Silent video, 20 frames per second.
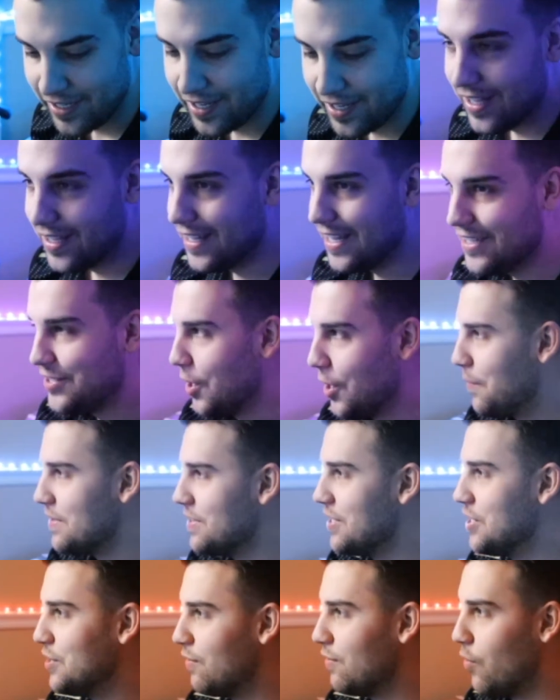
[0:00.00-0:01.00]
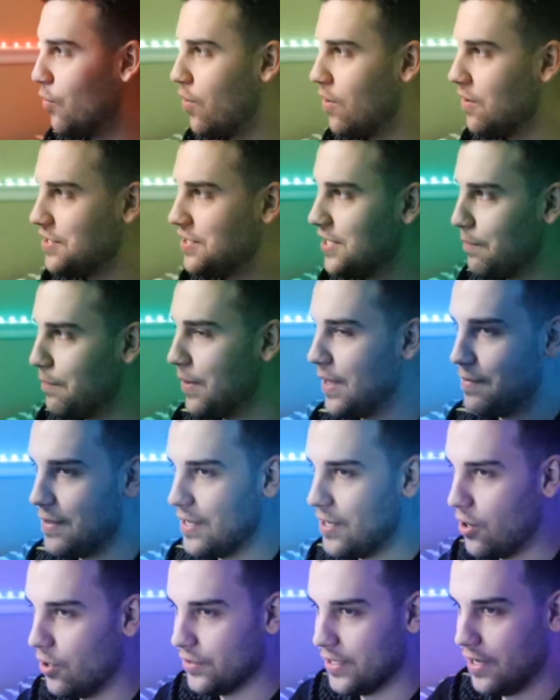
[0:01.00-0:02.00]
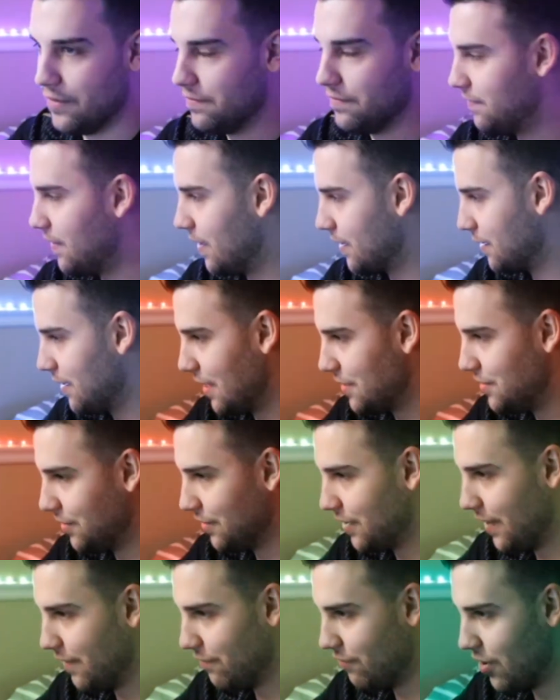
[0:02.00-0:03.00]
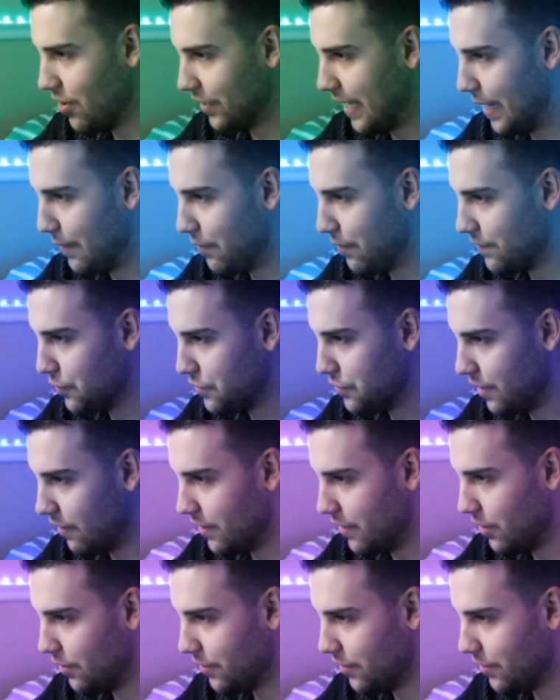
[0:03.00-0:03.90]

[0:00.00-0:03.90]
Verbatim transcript: Let's open these rewards up, baby. Hold on. Fuck, I still wrong camera view. Sorry, hold on.